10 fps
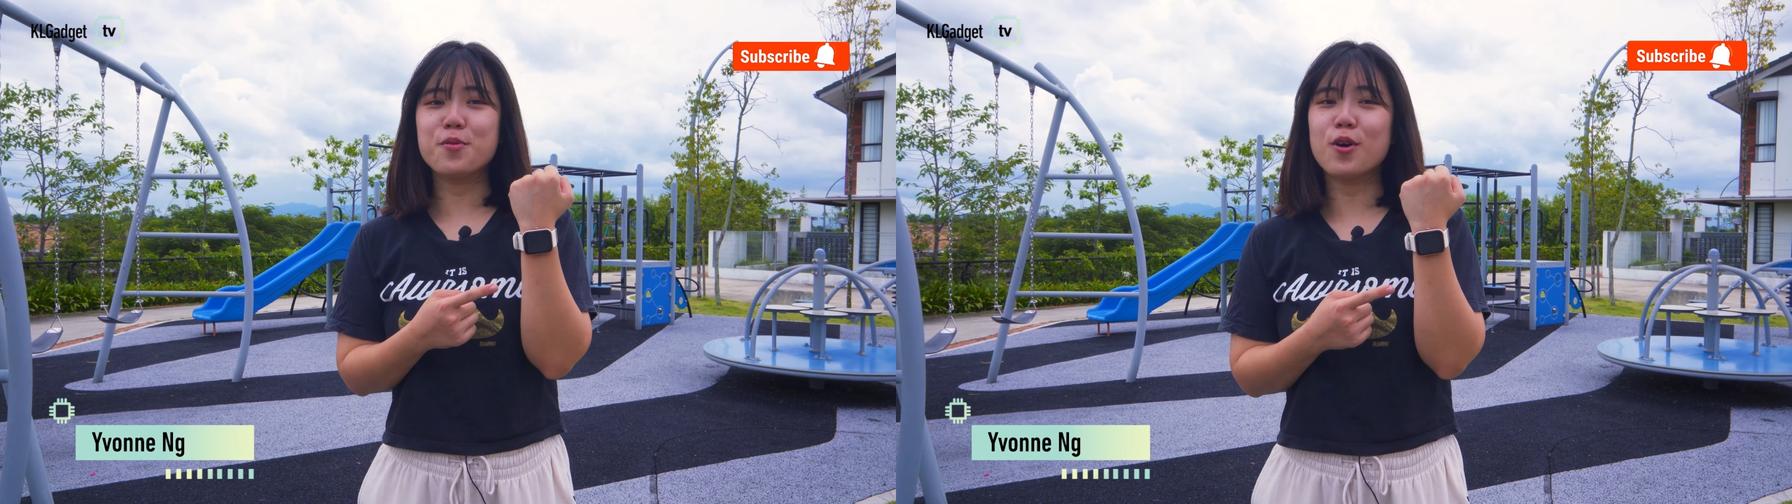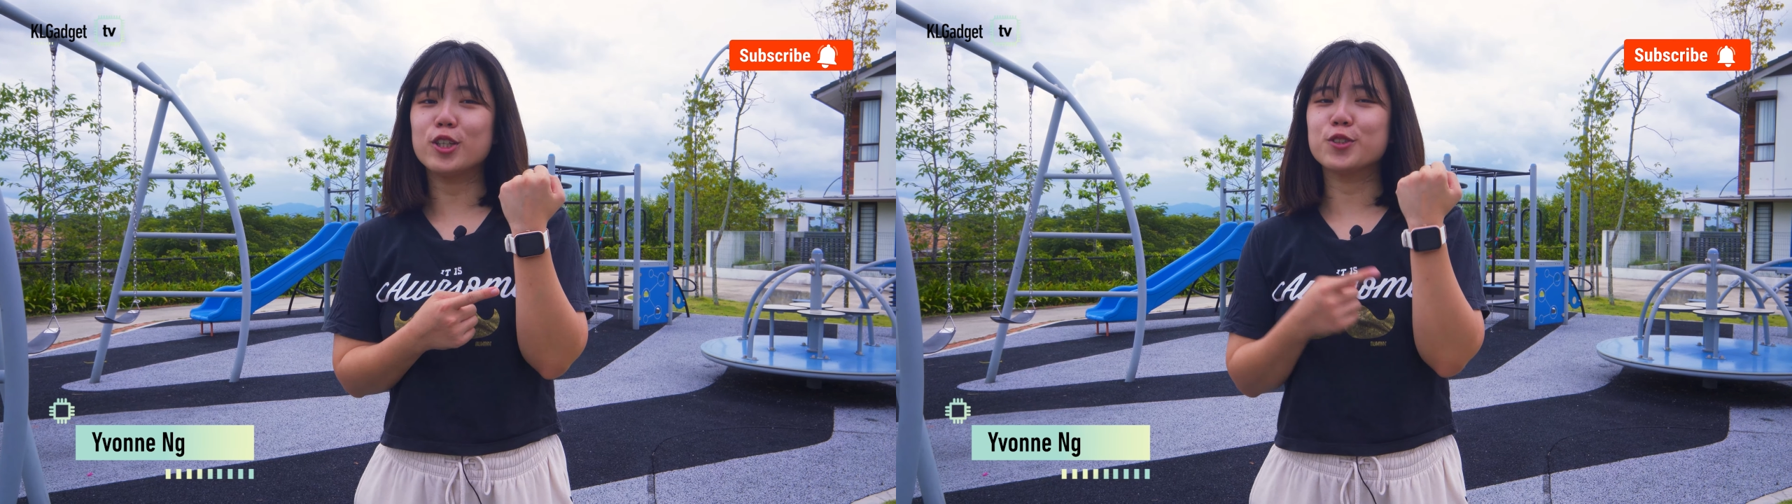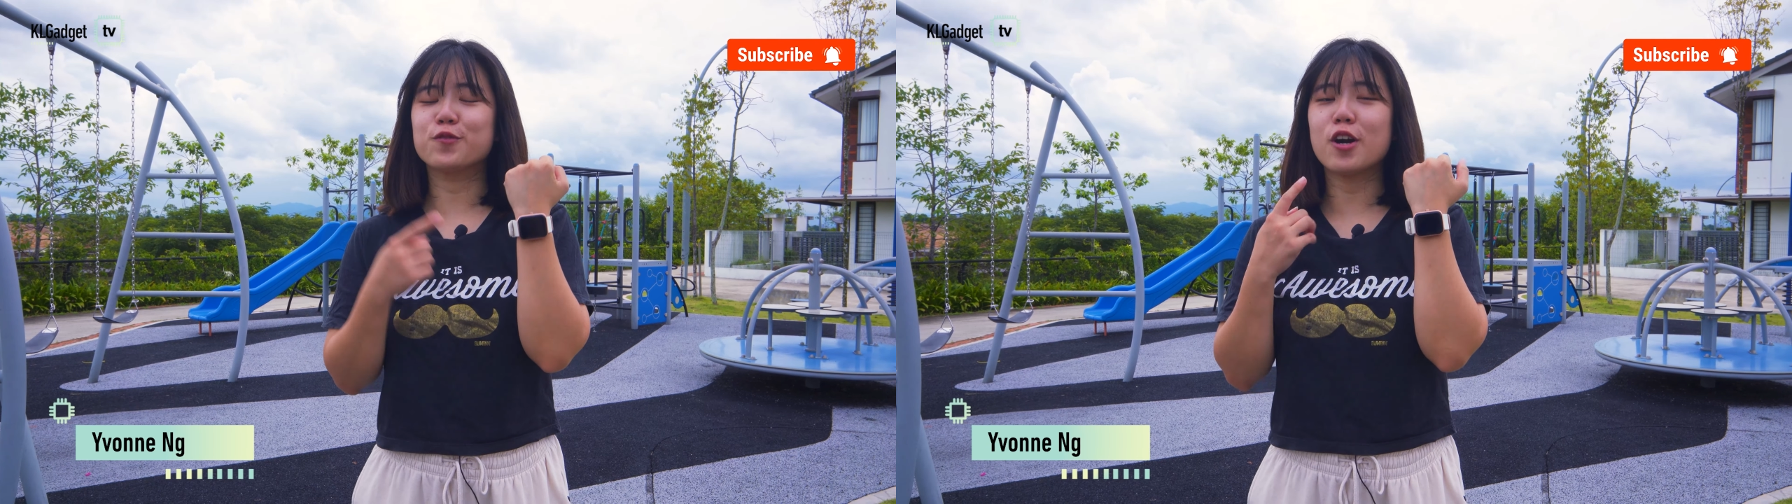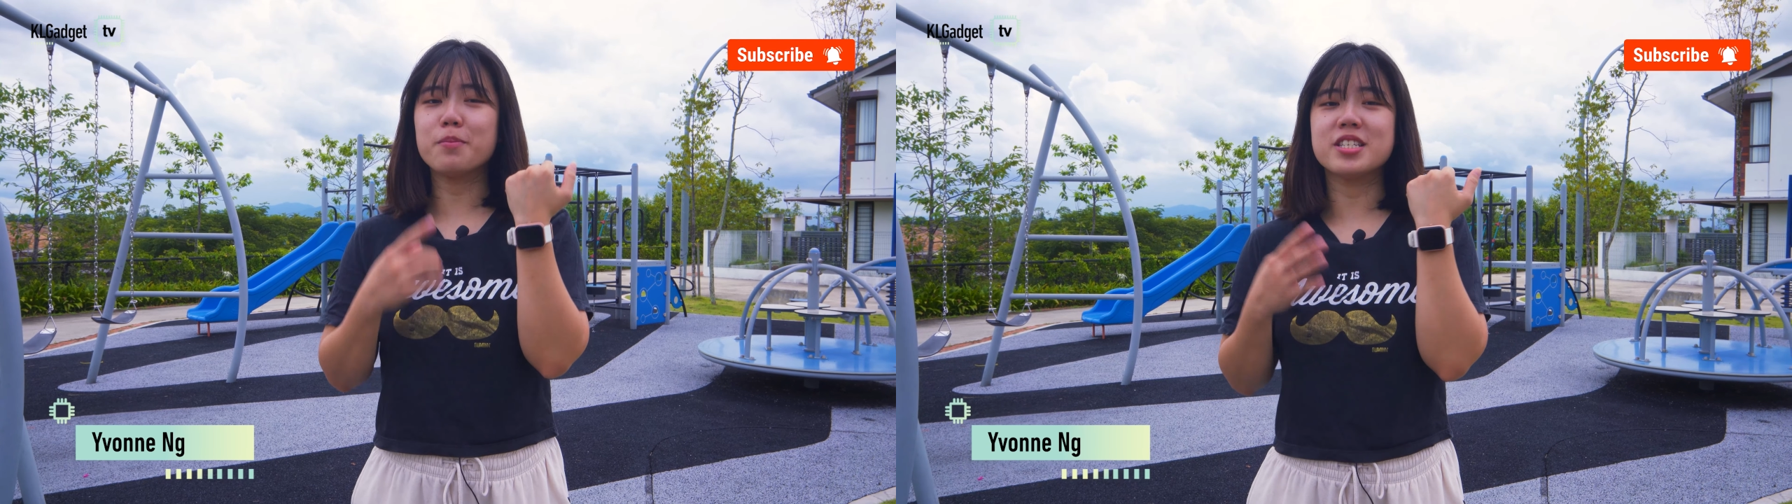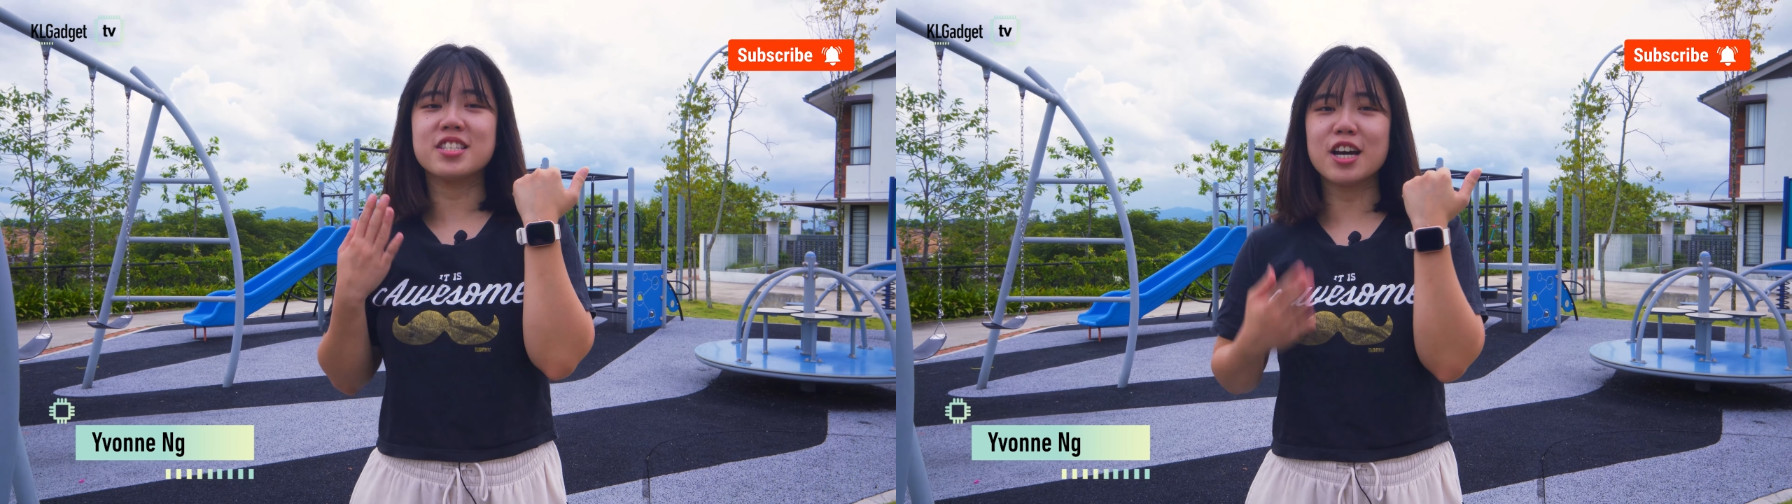Watch
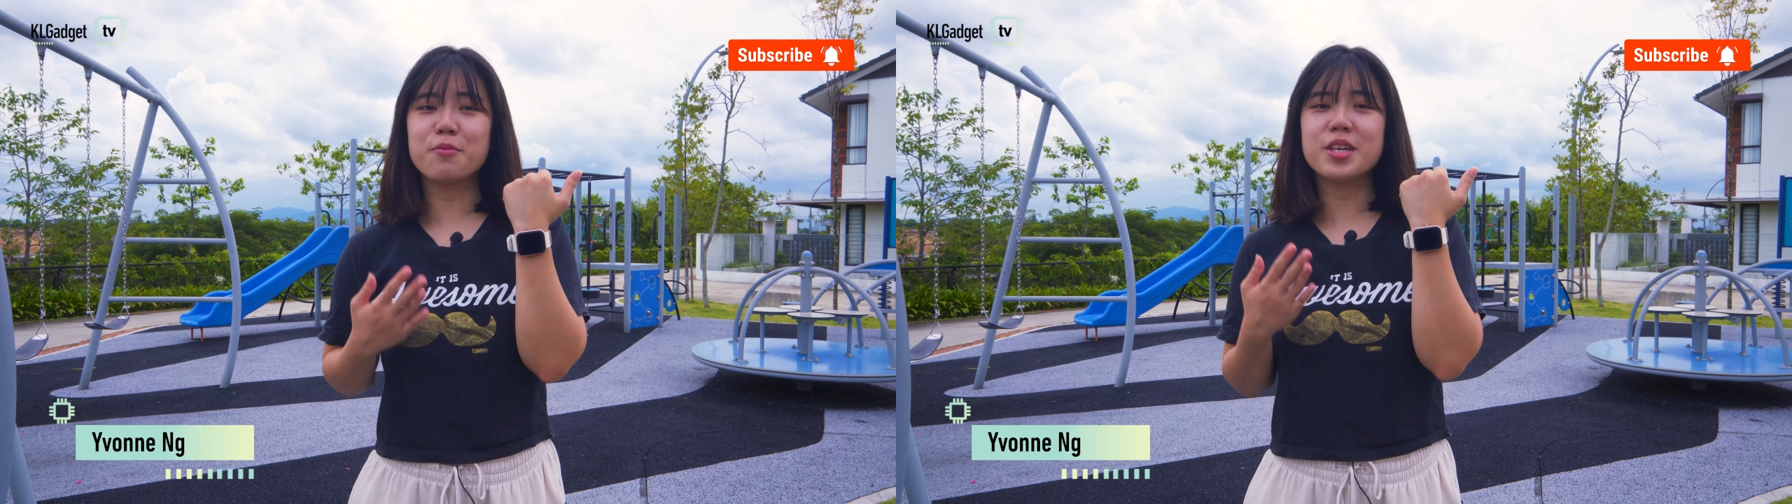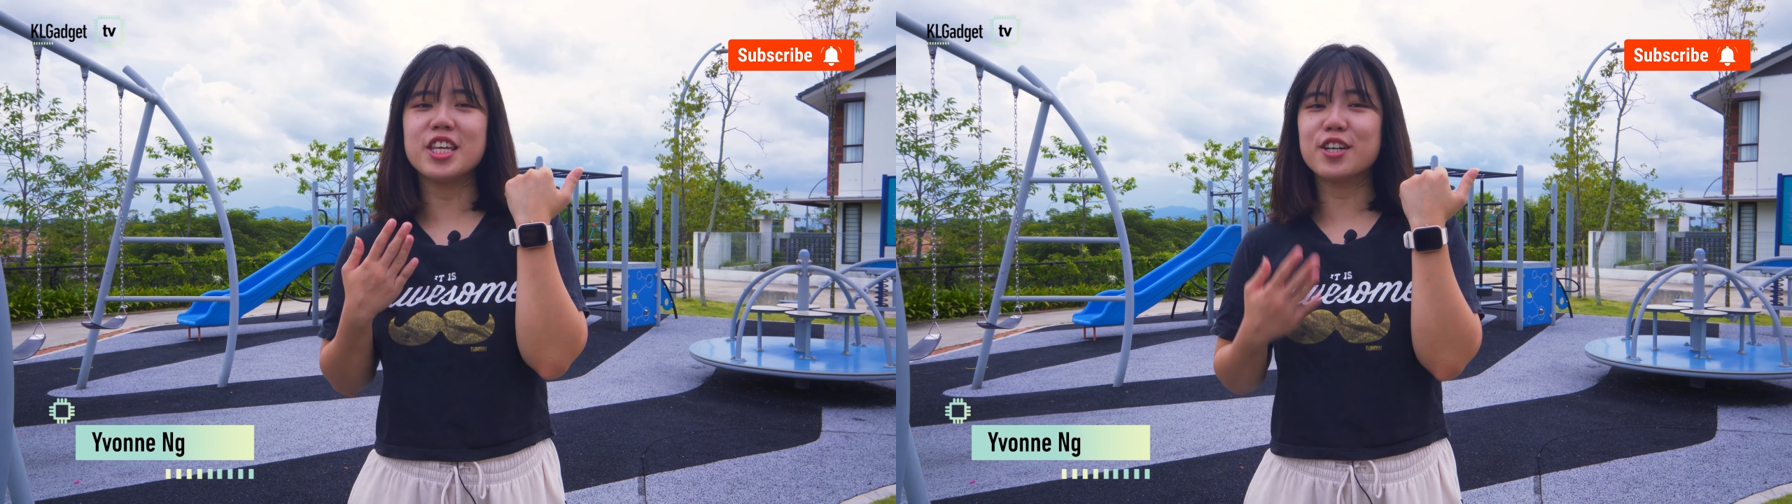from a Xiaomi